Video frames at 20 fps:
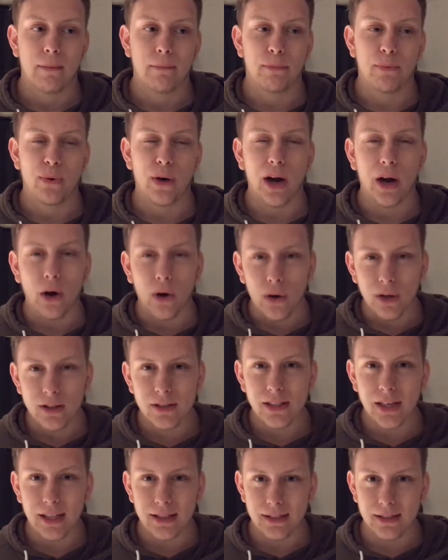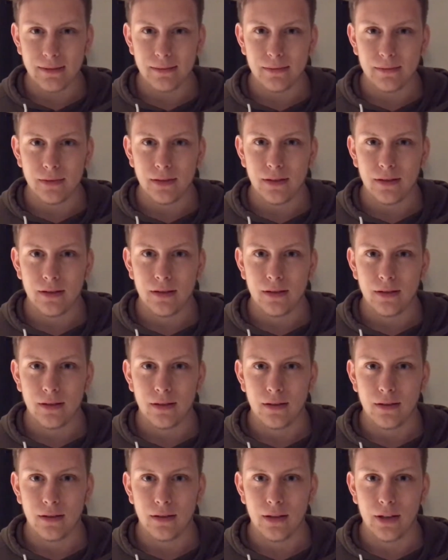prioritize them
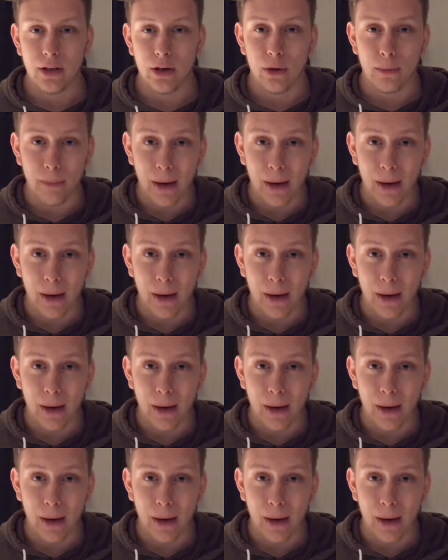in our